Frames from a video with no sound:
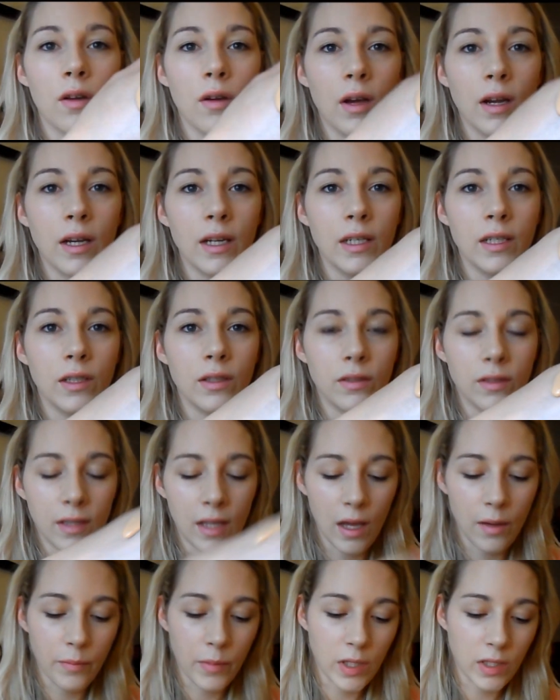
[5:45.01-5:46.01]
So I'm going to use
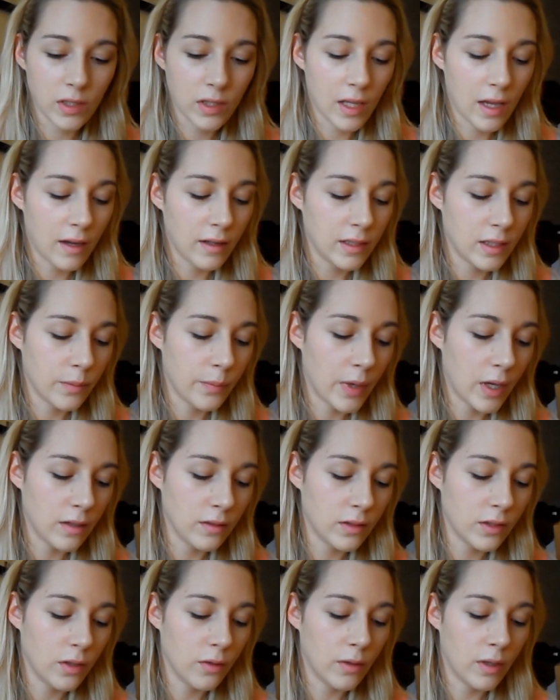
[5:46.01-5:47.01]
that much there. It's
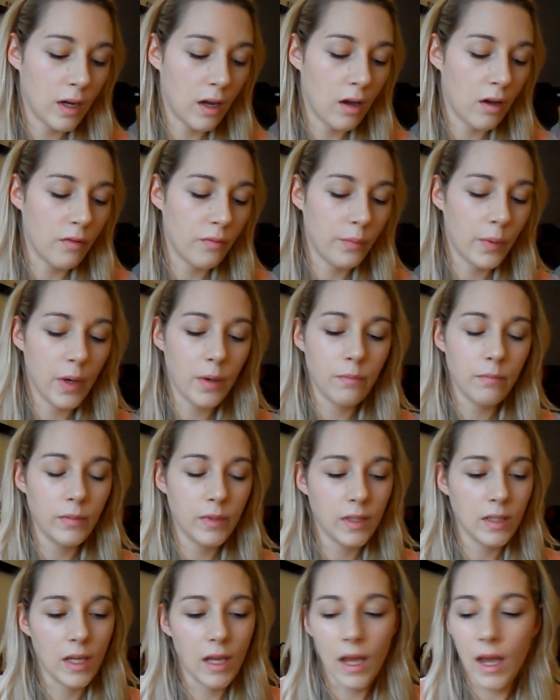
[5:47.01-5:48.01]
about 2.5
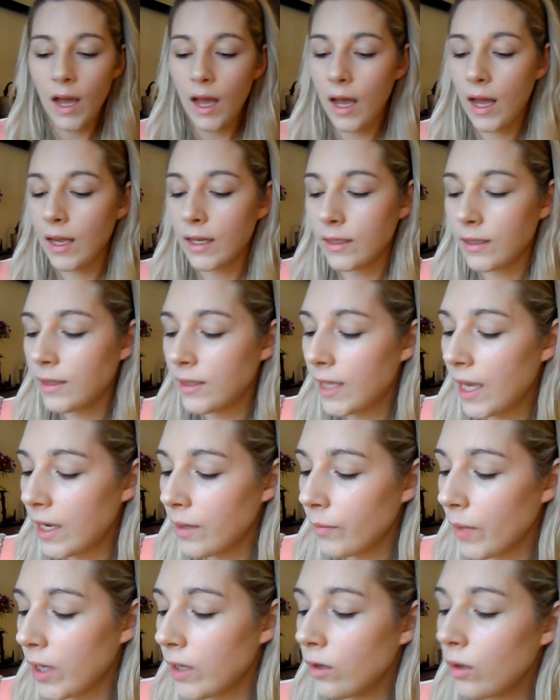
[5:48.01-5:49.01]
pumps, and
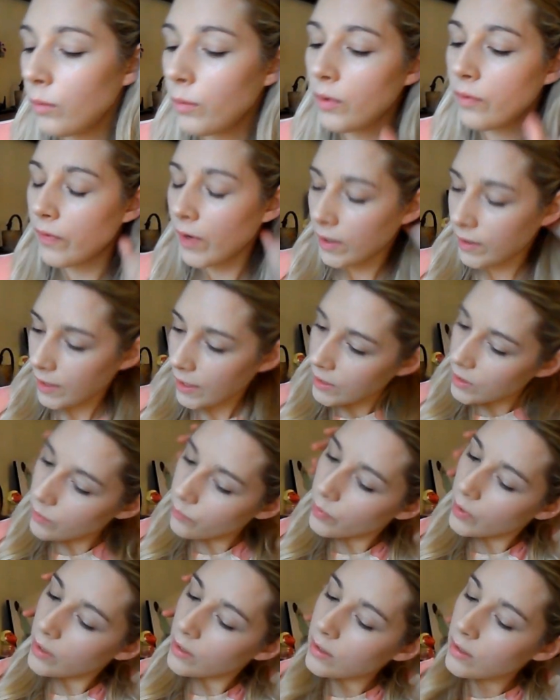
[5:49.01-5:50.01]
take my normal
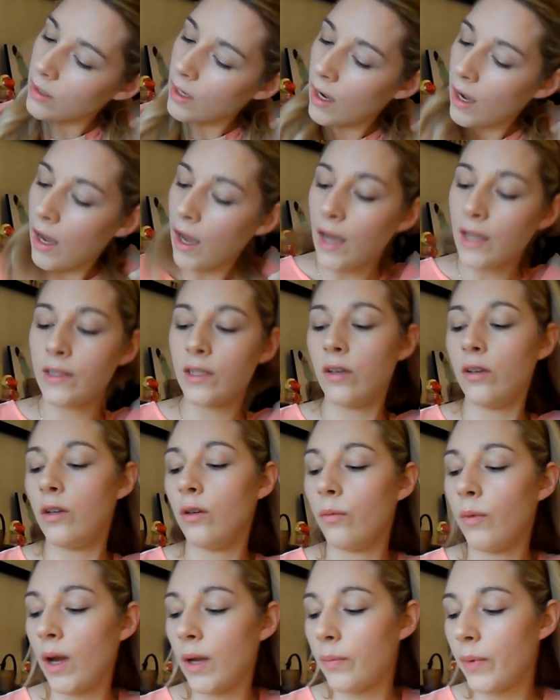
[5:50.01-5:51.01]
foundation brush. I don't
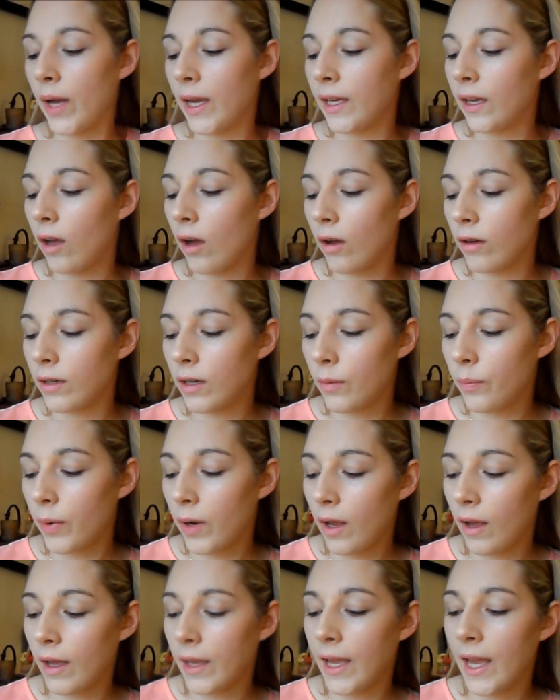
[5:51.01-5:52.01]
know why, but I can't
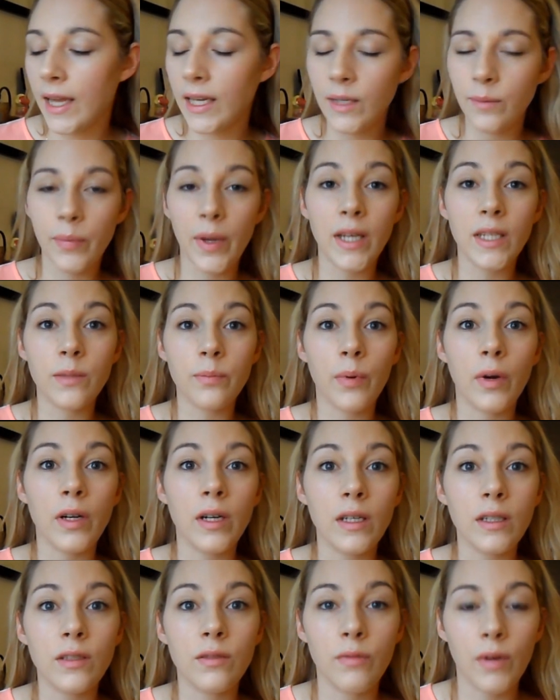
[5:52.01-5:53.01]
apply any base
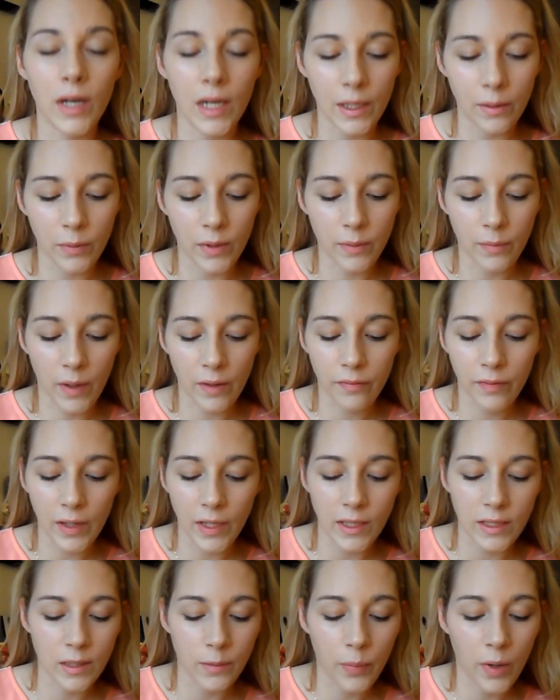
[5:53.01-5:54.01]
products really with my
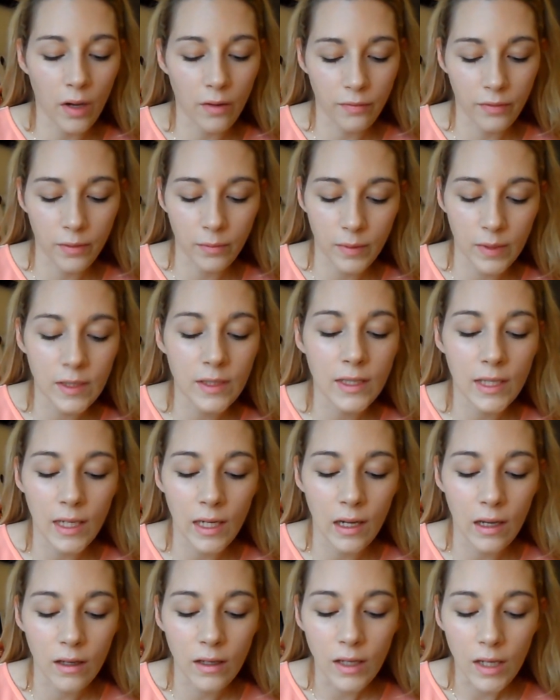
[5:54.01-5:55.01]
fingers apart from
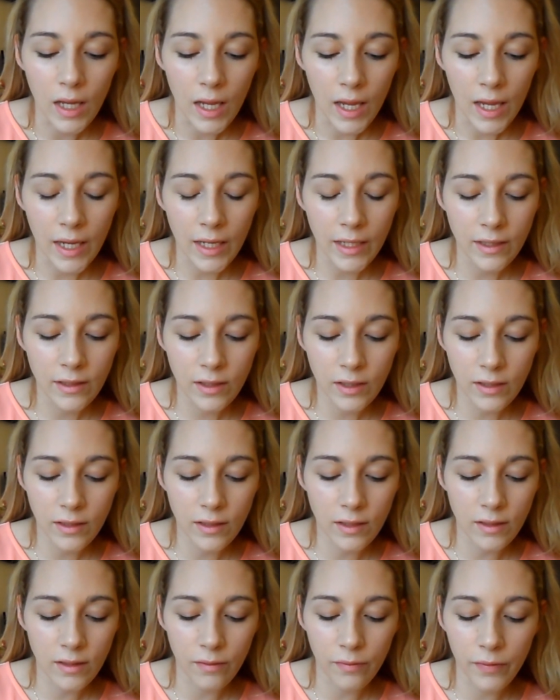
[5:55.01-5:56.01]
concealer. It
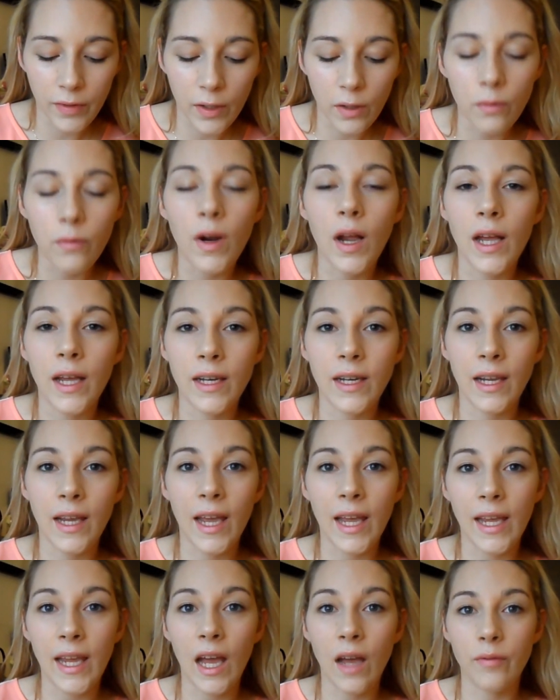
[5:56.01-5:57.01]
just doesn't feel right, and I
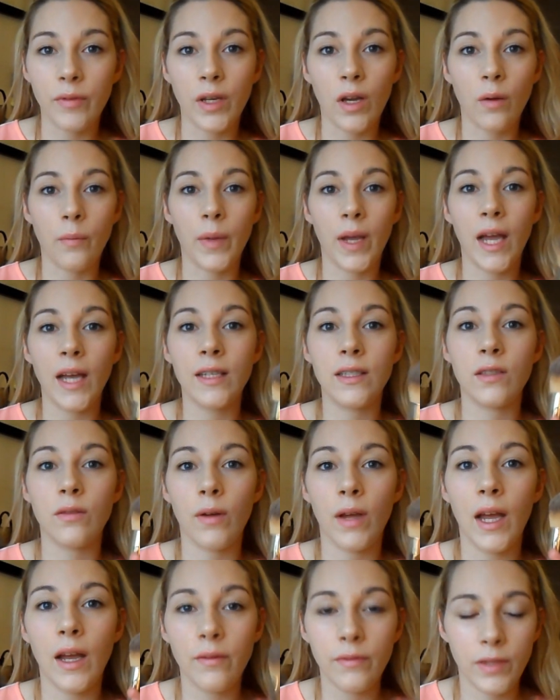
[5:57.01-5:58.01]
hate having it on my hands,
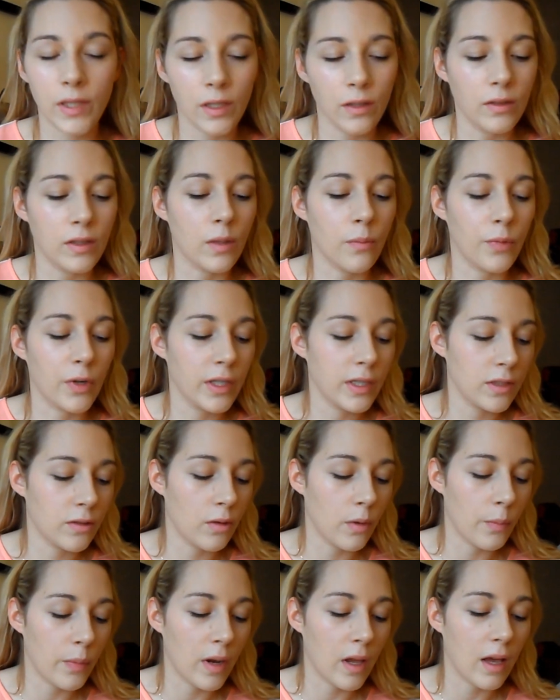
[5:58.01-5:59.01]
so I have to use a brush
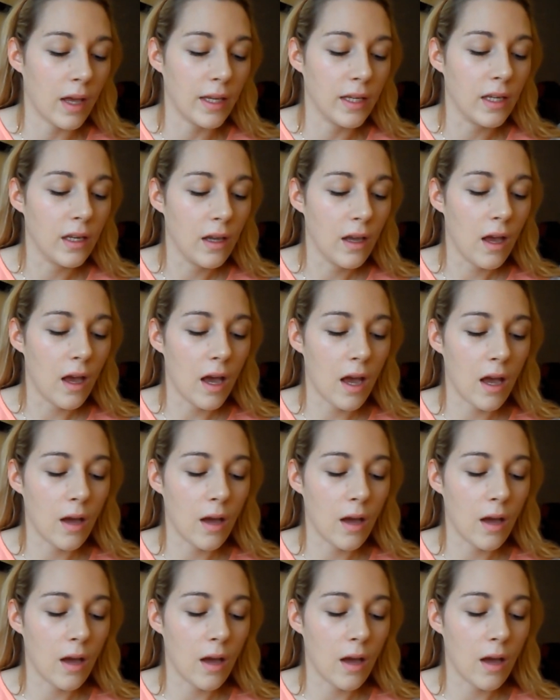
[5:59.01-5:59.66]
to apply